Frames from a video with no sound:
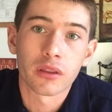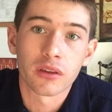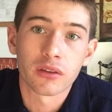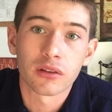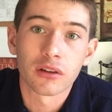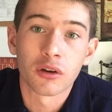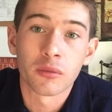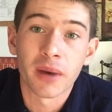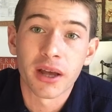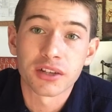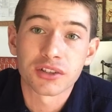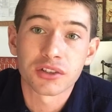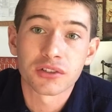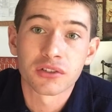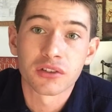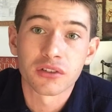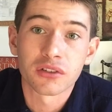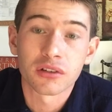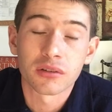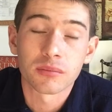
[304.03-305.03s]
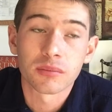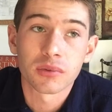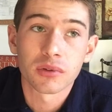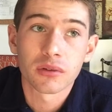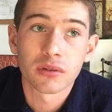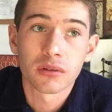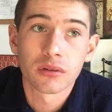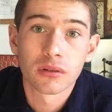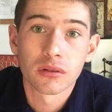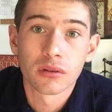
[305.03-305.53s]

of these low magic systems.